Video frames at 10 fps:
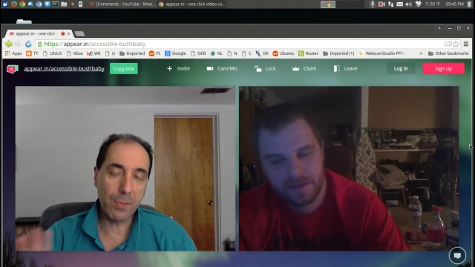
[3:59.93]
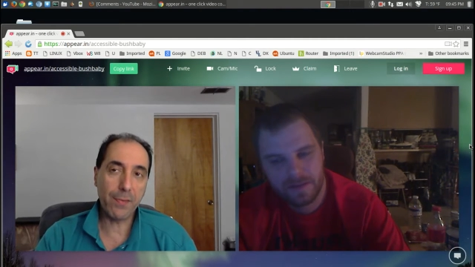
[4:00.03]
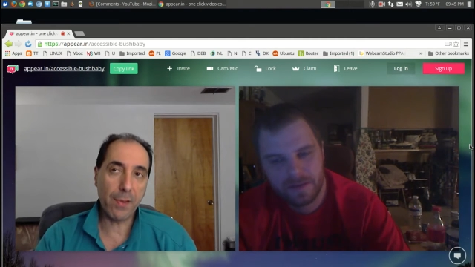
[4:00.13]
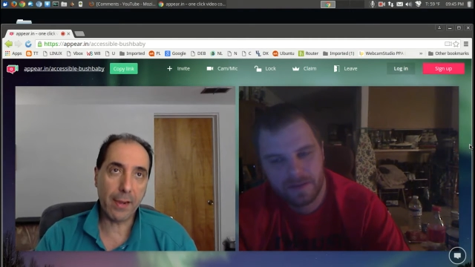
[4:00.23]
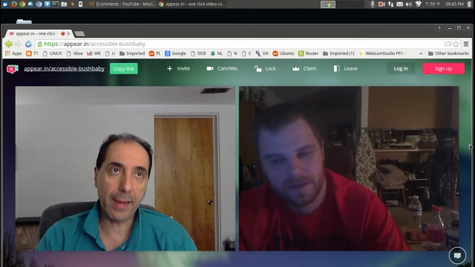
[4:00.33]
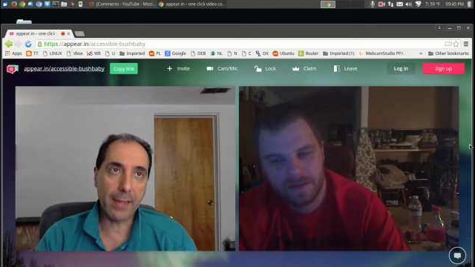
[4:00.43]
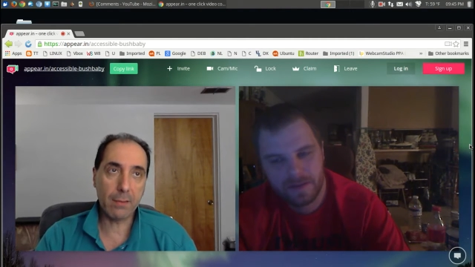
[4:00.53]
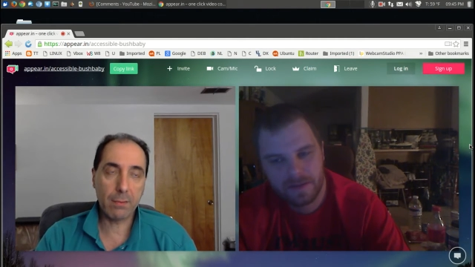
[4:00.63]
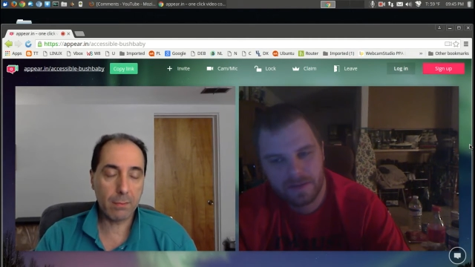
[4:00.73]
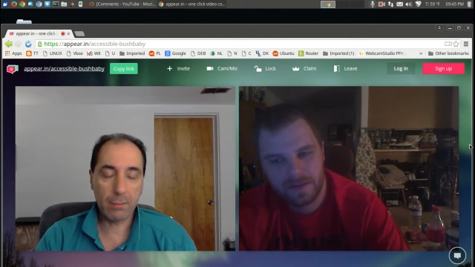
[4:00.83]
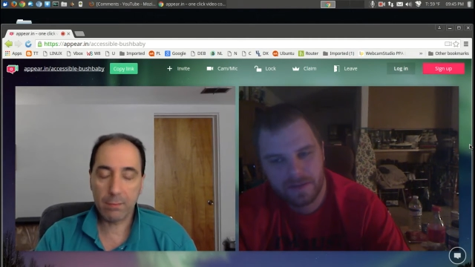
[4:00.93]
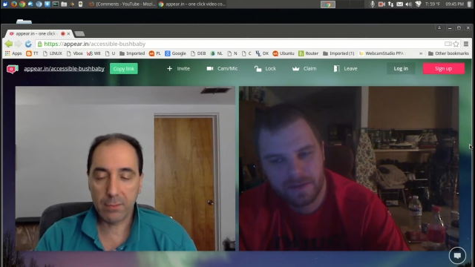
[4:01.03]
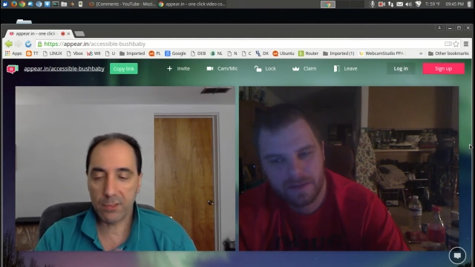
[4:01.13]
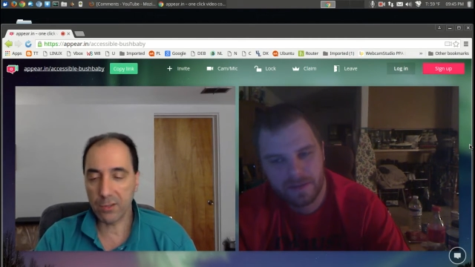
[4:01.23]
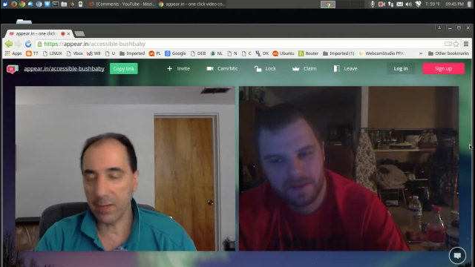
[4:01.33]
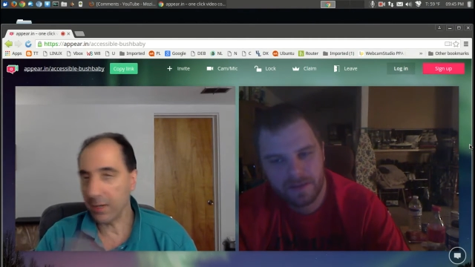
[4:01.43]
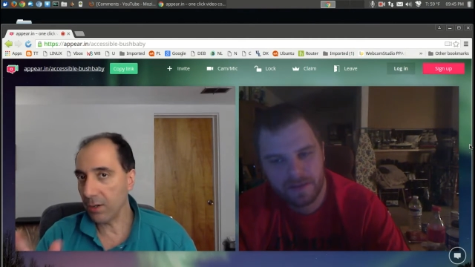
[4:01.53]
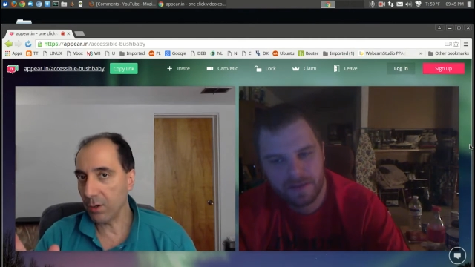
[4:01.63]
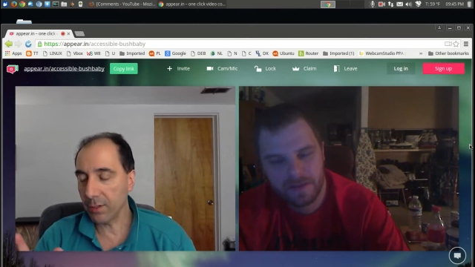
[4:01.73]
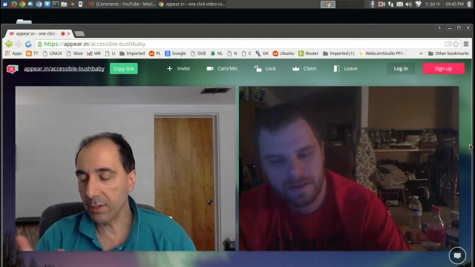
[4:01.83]
Speaker 1: fair, I started
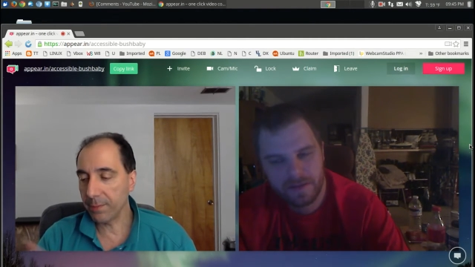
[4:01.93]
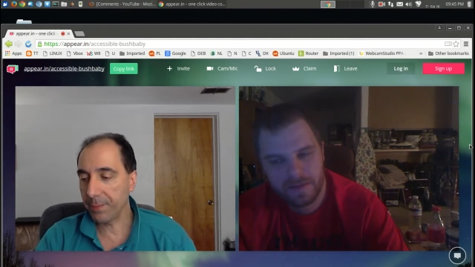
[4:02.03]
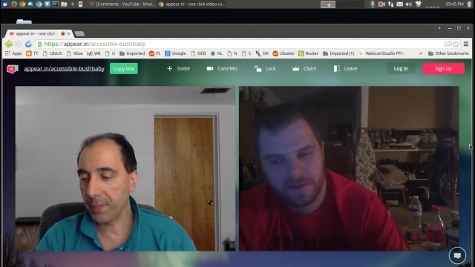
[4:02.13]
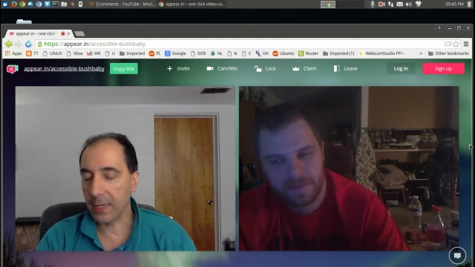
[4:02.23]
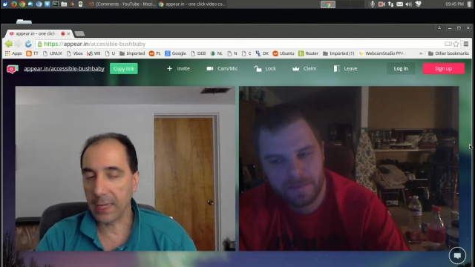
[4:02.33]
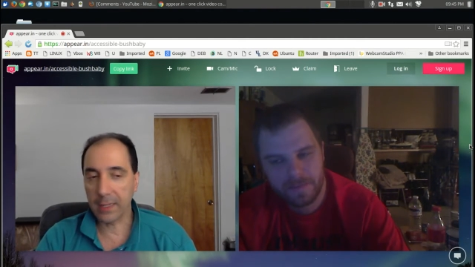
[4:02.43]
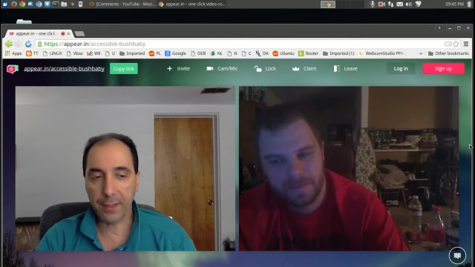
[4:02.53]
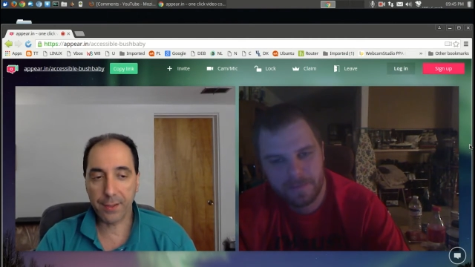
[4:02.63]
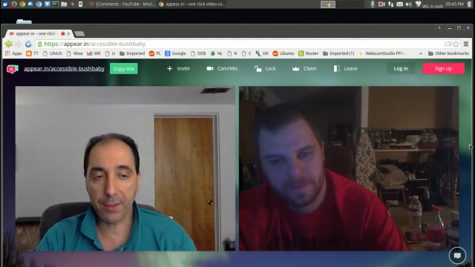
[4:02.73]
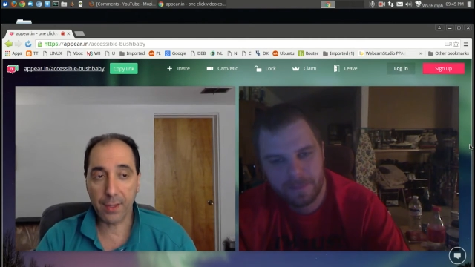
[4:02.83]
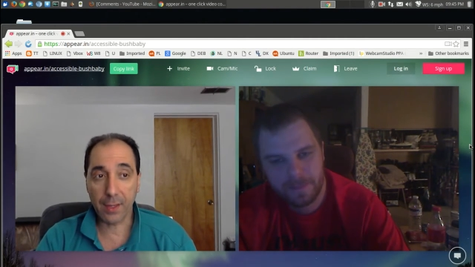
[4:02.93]
over and I did the